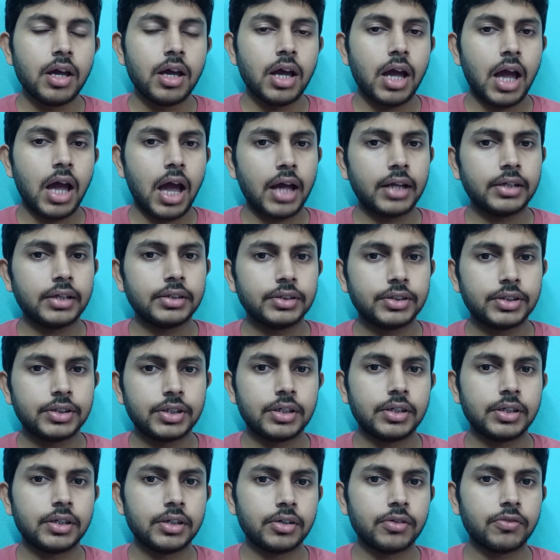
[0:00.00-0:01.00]
and
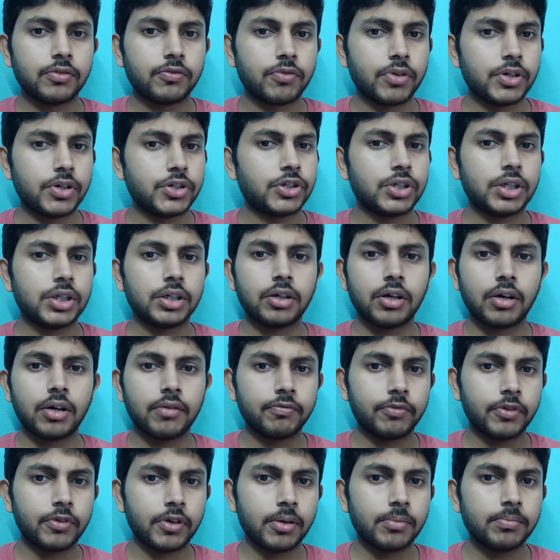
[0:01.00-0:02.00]
question
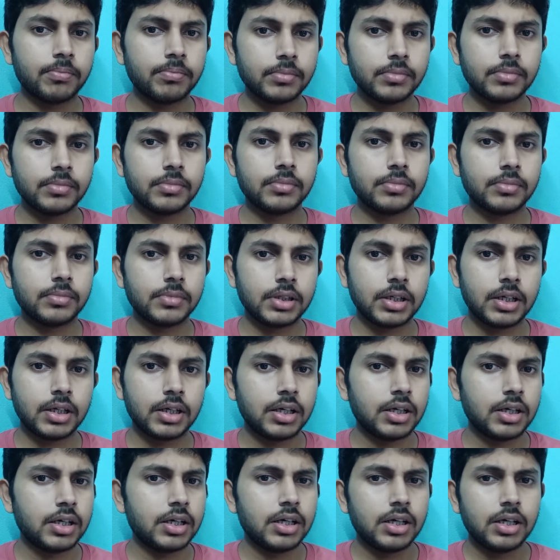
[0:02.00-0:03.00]
come from
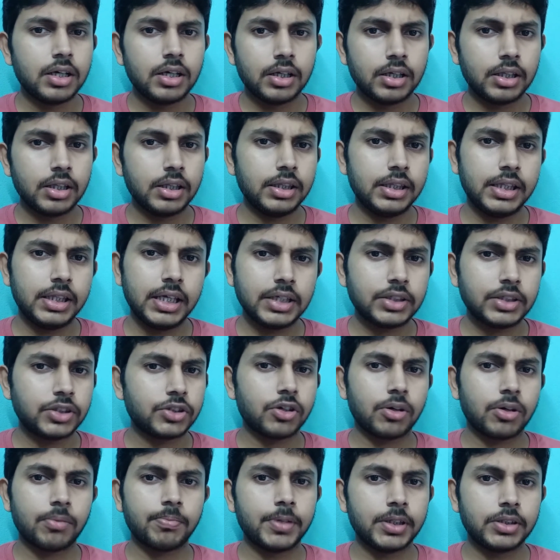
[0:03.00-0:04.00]
these
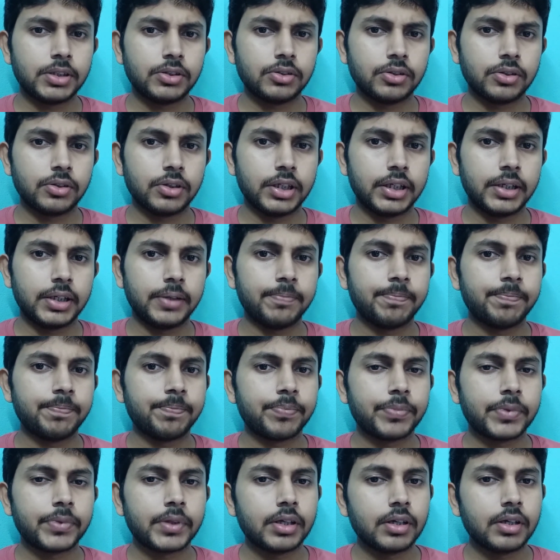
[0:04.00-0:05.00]
topics only.
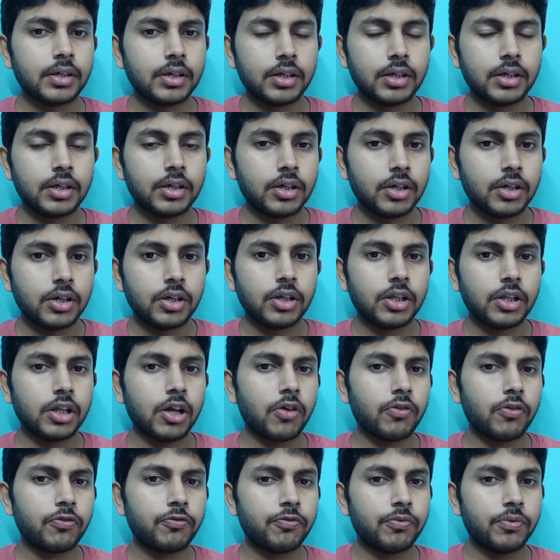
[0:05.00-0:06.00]

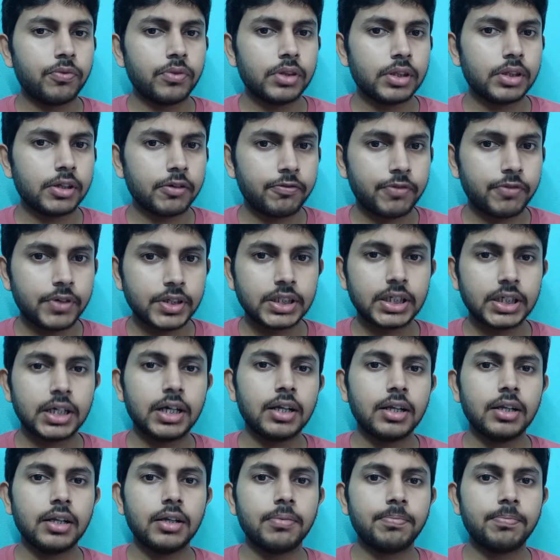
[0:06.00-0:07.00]
Now the
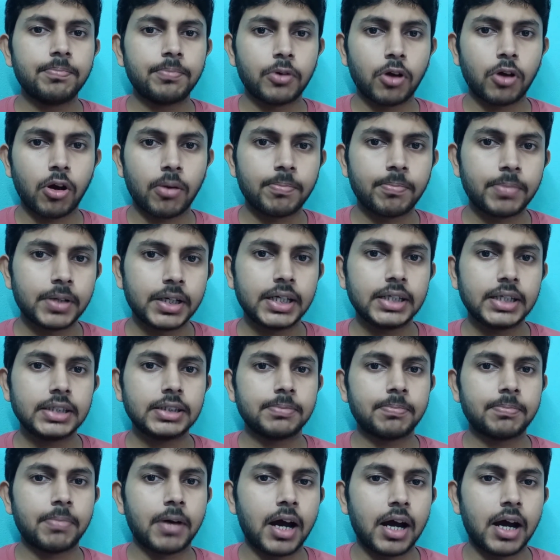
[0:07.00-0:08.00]
physical properties
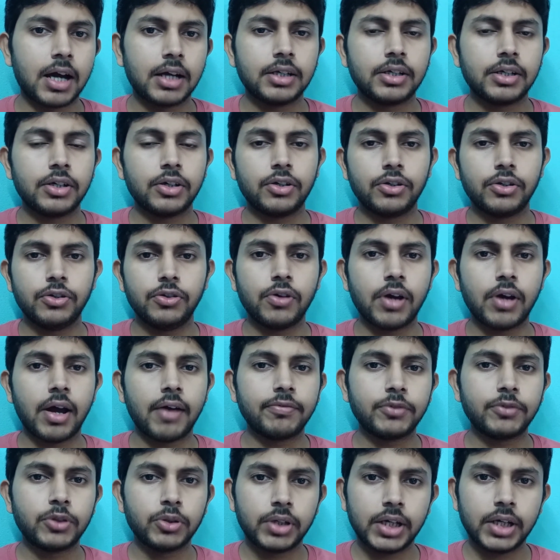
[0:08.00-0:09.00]
part, you
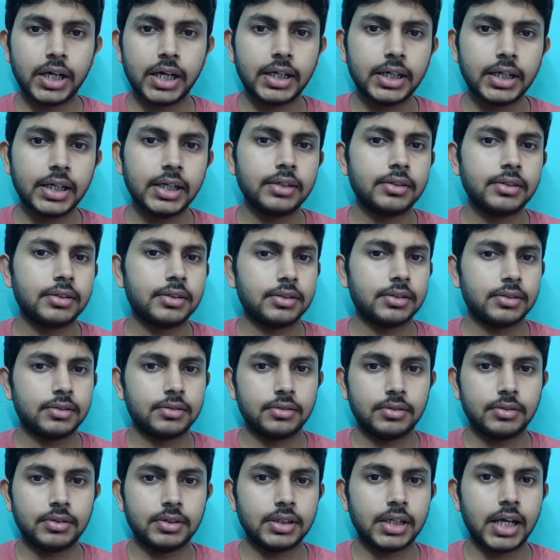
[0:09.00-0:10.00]
have to read it
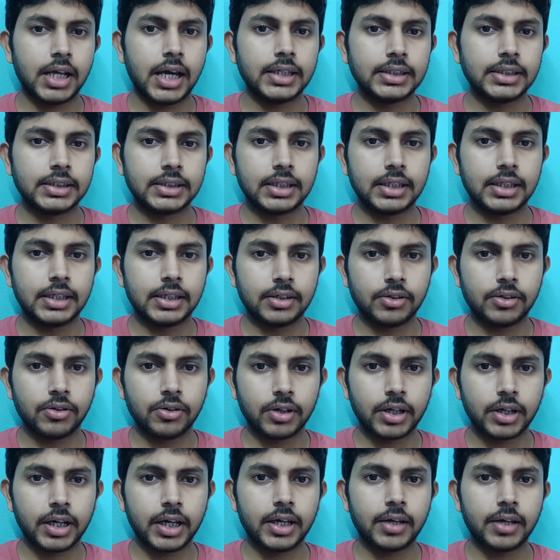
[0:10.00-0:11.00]
nicely.
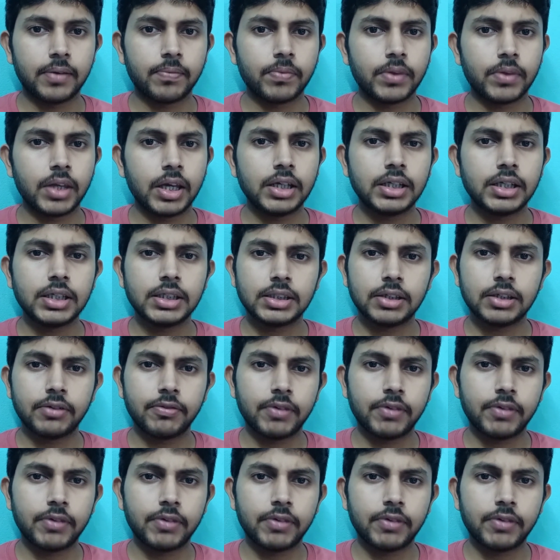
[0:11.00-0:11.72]
Okay, it is